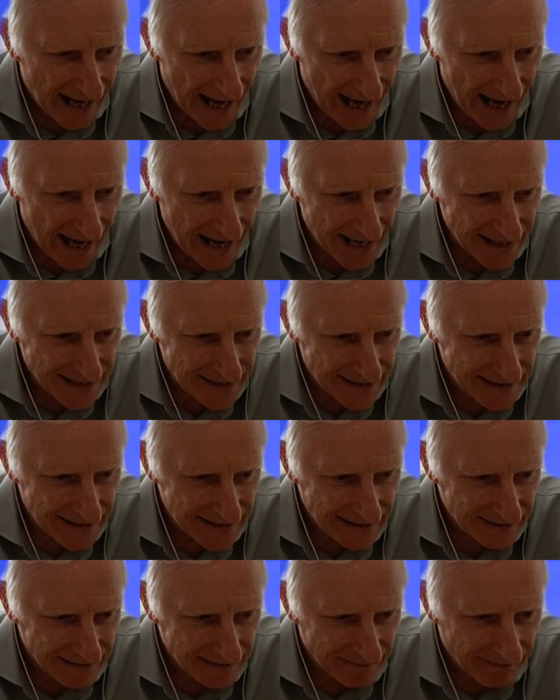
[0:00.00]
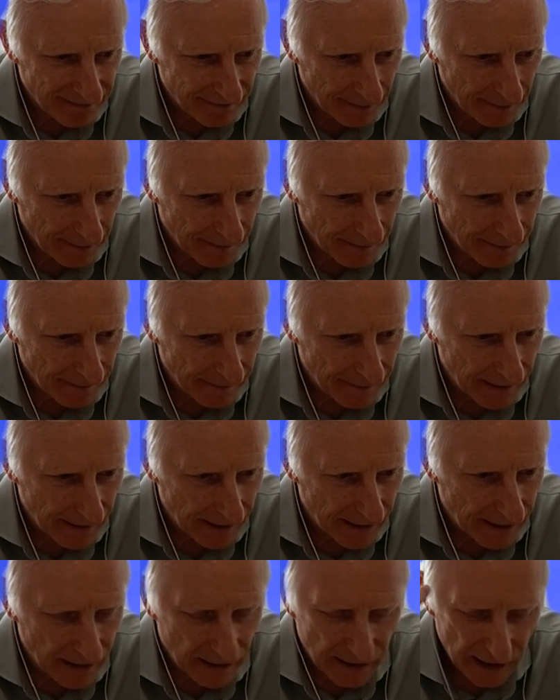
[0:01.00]
And
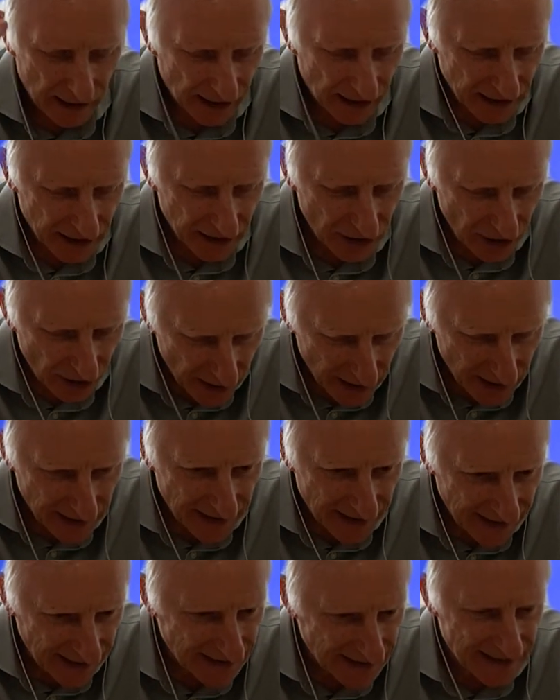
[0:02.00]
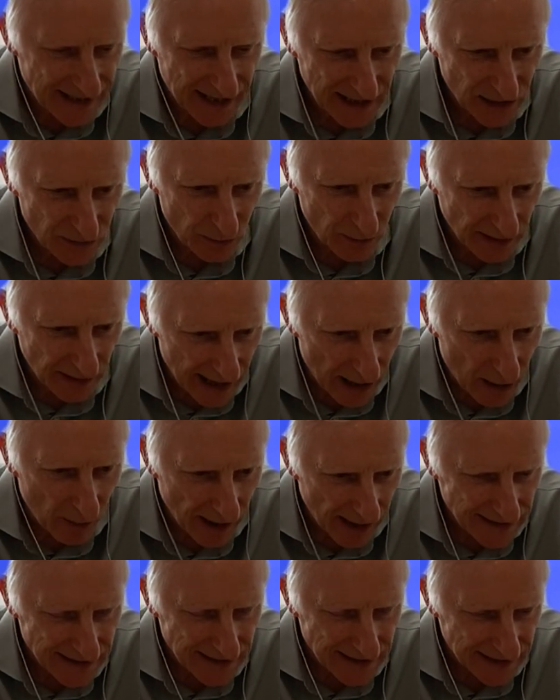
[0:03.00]
I can do it these days without
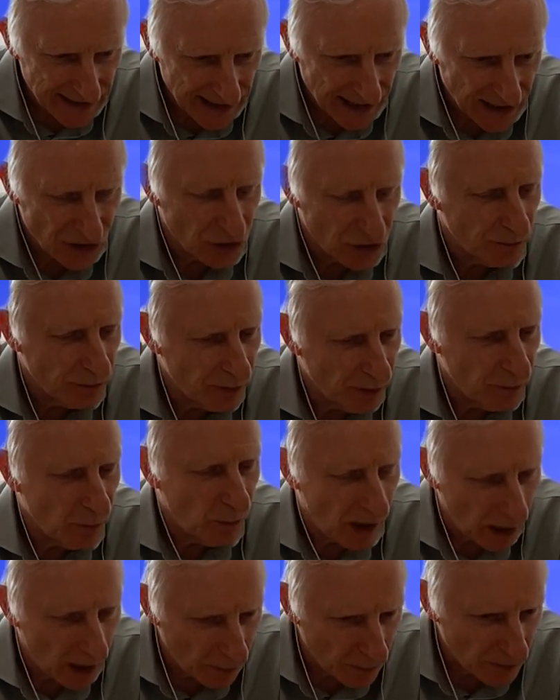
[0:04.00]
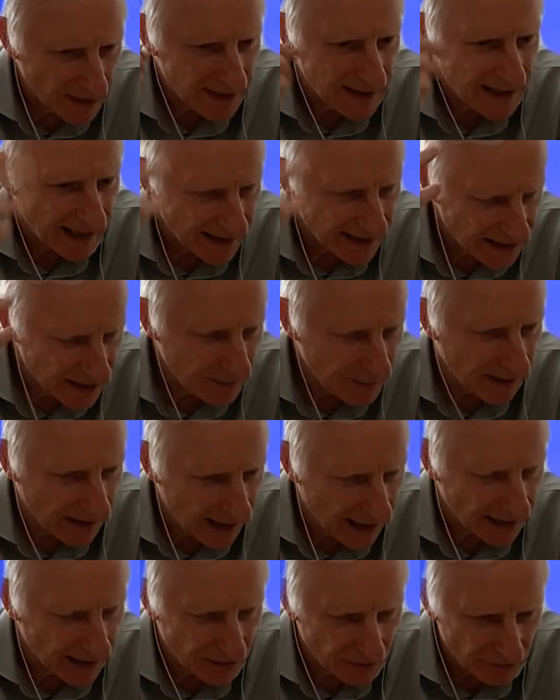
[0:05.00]
hesitation. But what I would say, it's a bit
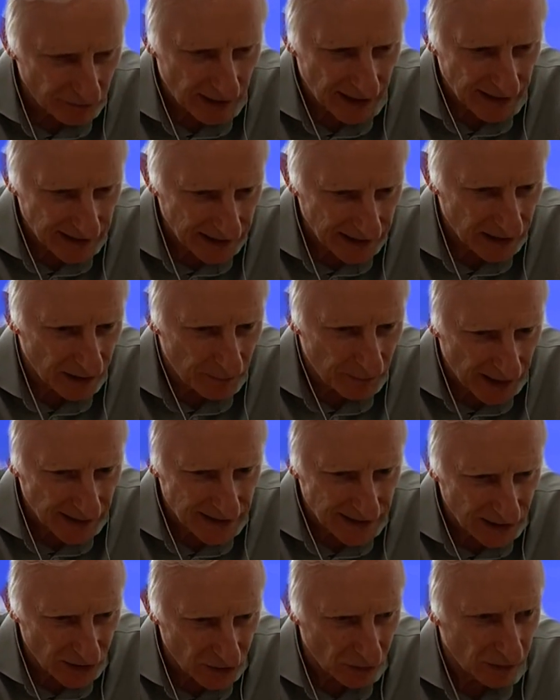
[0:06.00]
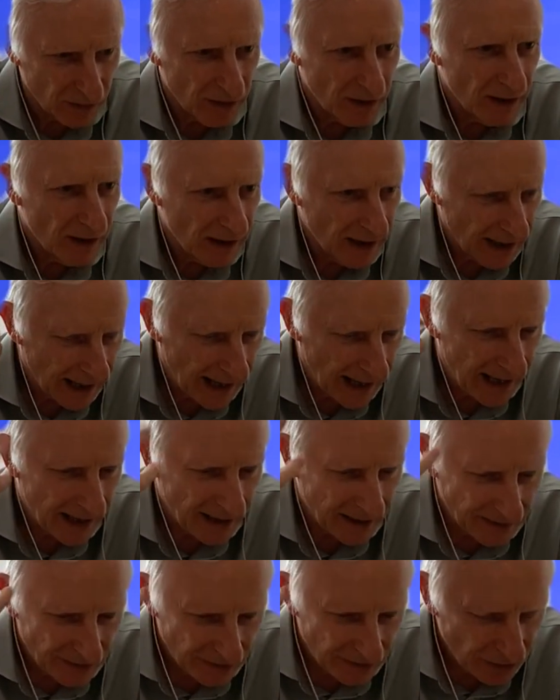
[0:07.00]
like riding the bicycle. Uh,
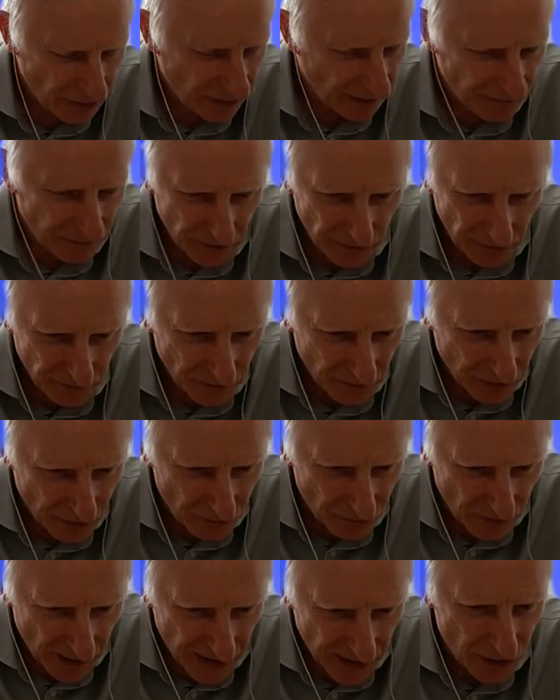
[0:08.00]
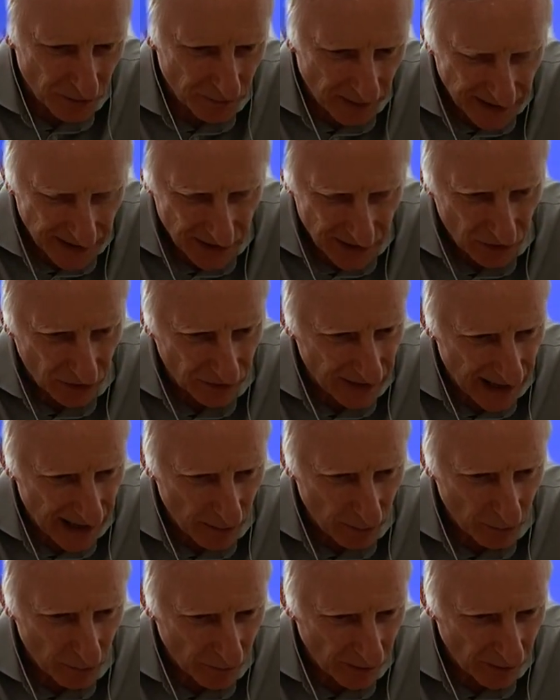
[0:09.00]
if you can ride your bicycle
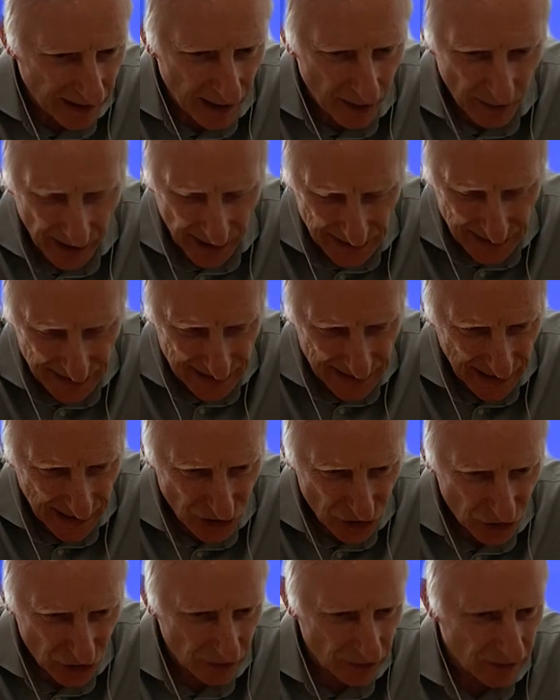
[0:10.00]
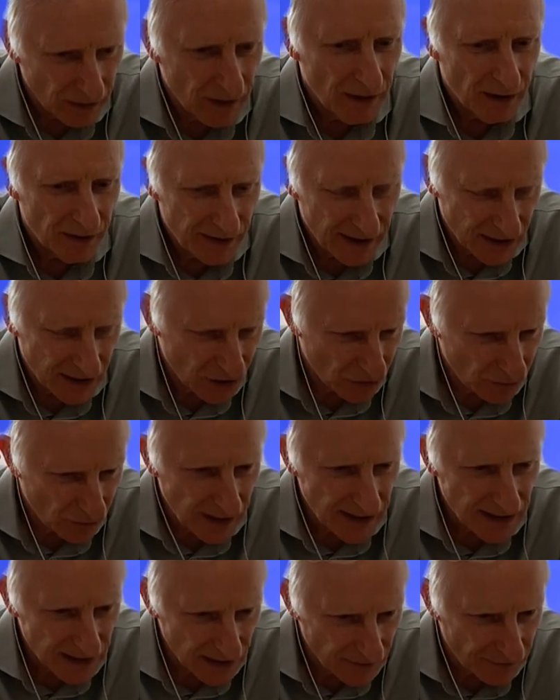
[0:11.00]
now without hesitation, there's a
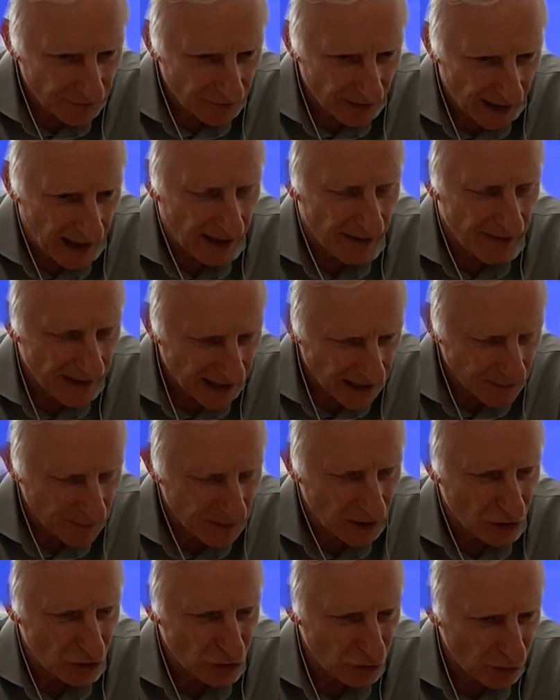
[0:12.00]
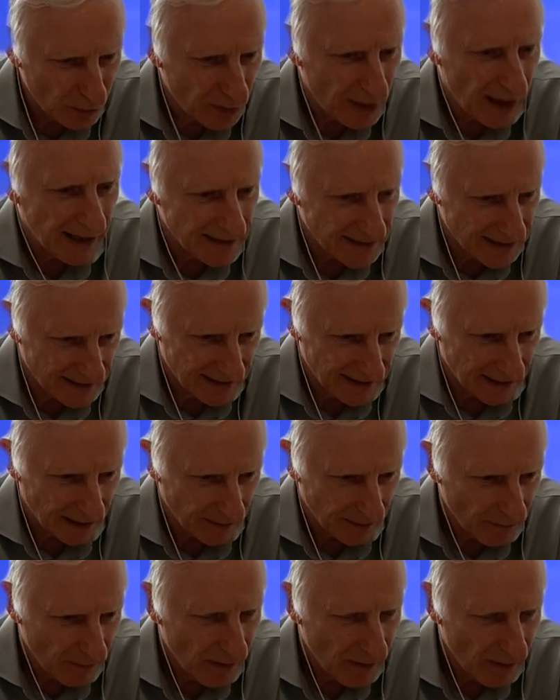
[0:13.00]
reason for that, and that's because you practice it.